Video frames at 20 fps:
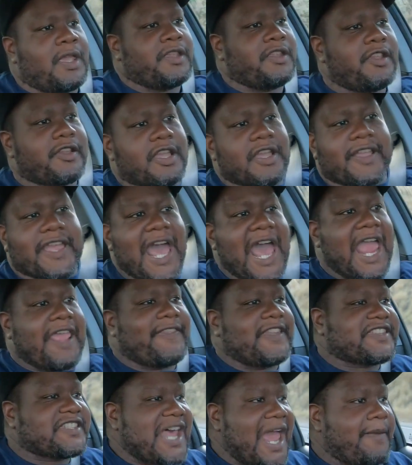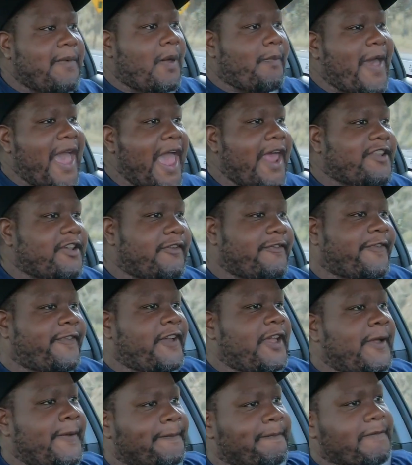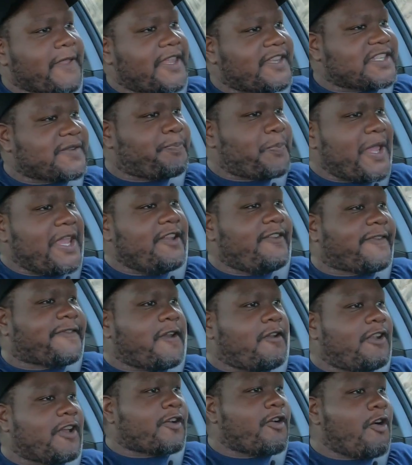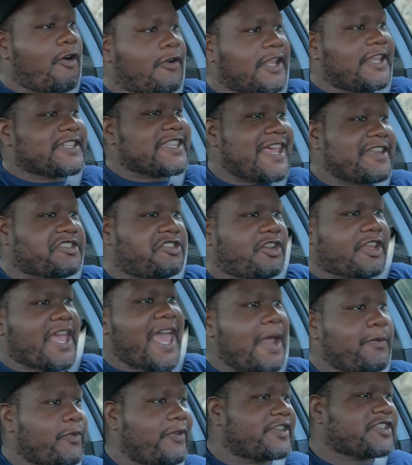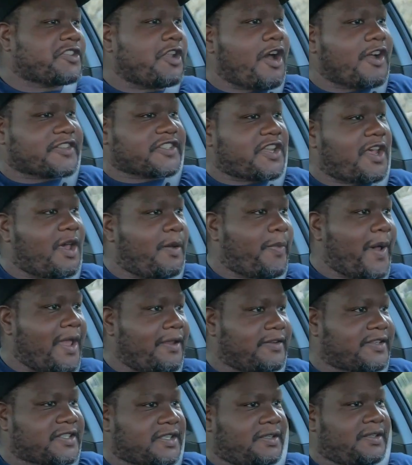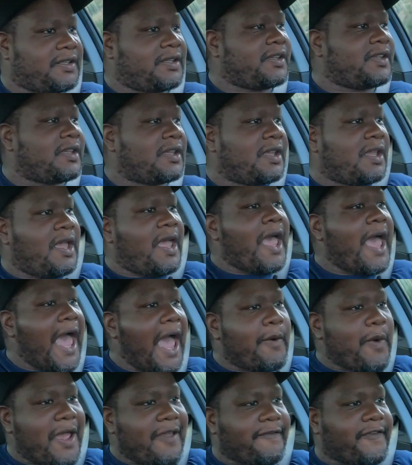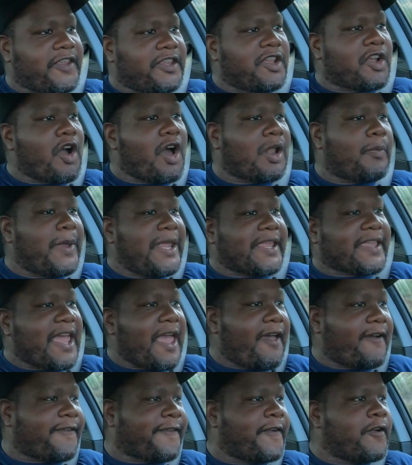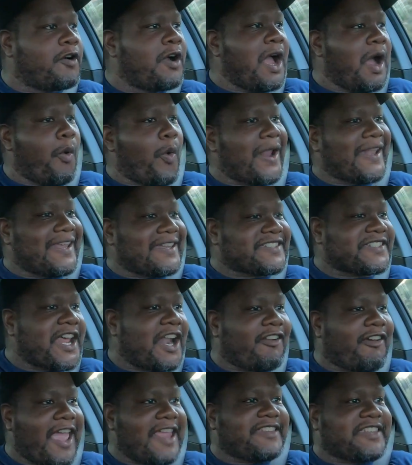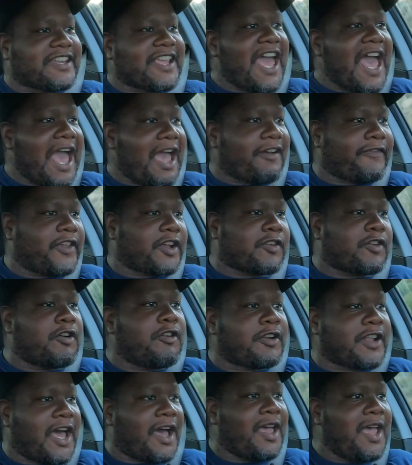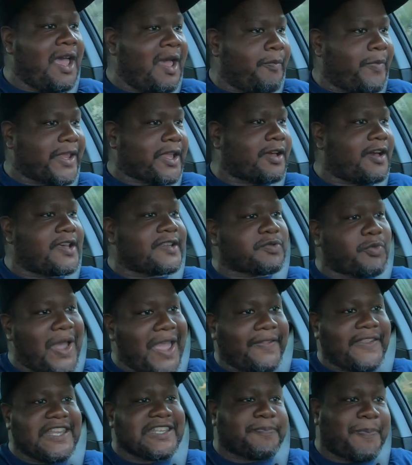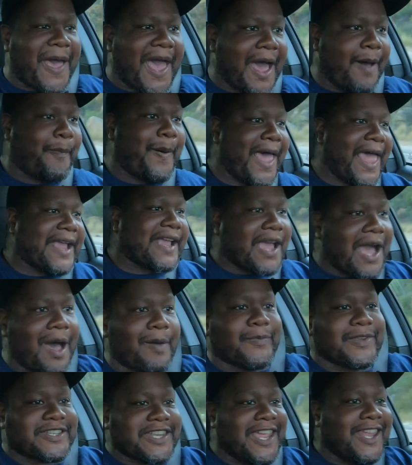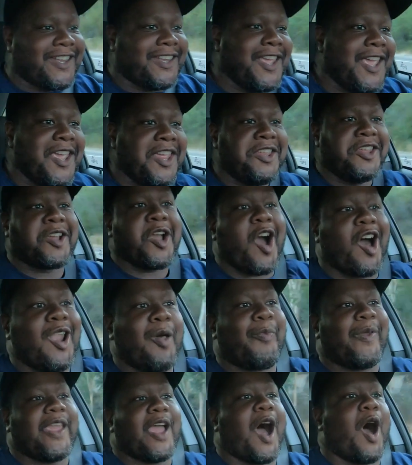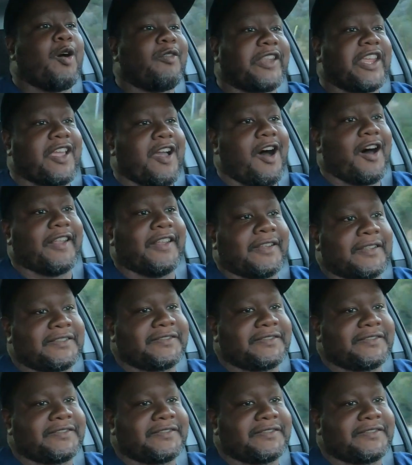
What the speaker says: you can carry the same amount of speed through corners as you can with stock turbos. However, you've got to be careful when accelerating out of the corner, because when this power band comes in, you've got to be holding on.